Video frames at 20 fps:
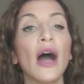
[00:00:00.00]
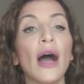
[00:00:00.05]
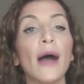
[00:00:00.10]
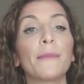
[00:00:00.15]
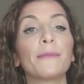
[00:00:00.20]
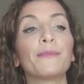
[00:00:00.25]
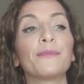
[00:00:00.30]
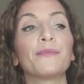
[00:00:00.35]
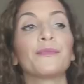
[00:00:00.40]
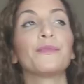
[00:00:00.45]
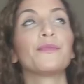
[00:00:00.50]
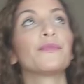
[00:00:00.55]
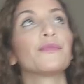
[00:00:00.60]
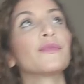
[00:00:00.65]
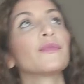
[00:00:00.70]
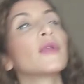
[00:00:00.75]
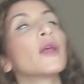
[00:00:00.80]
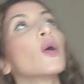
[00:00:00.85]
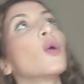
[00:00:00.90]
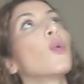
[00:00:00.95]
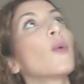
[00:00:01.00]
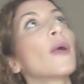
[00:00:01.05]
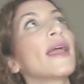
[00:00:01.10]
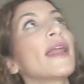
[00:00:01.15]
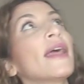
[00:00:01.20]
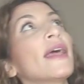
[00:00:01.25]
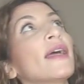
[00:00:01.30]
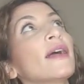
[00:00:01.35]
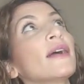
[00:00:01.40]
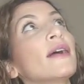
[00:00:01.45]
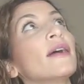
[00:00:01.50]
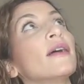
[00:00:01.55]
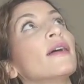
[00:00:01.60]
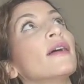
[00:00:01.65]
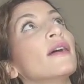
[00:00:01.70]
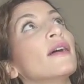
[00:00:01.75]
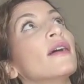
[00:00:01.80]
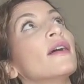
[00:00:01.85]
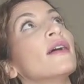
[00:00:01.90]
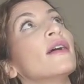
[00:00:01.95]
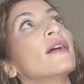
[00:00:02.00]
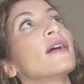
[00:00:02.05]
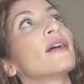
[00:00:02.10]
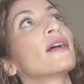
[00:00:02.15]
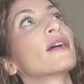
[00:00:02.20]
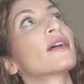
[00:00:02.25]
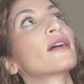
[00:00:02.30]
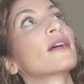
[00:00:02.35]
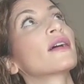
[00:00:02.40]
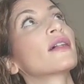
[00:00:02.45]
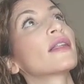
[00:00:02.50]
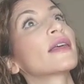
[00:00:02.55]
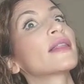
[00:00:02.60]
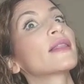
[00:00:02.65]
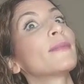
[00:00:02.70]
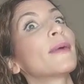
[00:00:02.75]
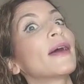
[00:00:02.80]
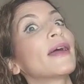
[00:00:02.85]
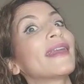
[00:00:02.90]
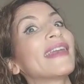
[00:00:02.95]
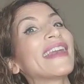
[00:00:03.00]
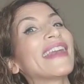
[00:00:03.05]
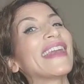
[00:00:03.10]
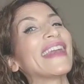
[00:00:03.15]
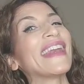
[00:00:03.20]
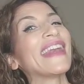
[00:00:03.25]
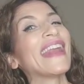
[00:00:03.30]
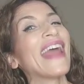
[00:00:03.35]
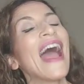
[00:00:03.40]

Um, waiting. Click the button.